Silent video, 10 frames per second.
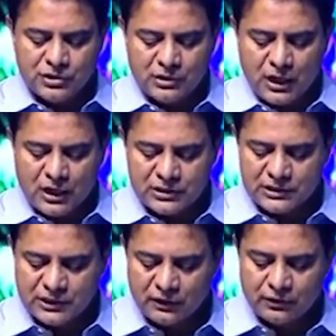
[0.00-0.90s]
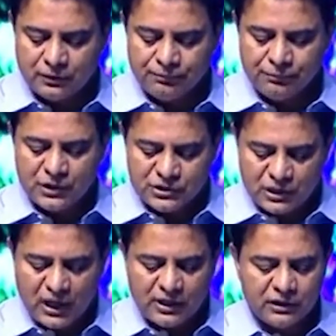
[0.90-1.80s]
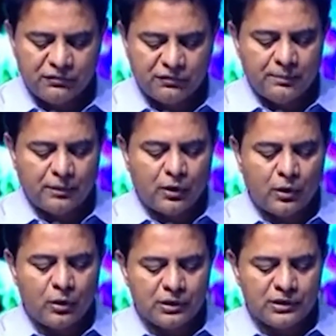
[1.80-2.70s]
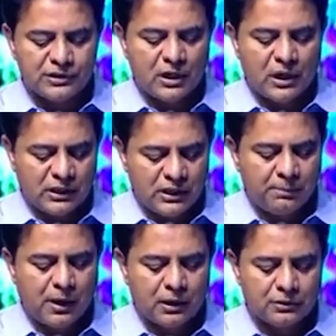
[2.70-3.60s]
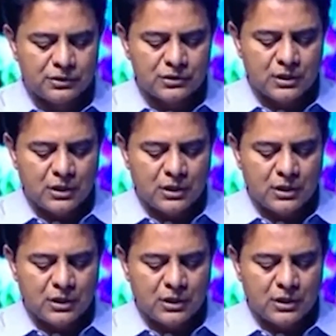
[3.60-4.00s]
the National Center shall identify priorities and key partners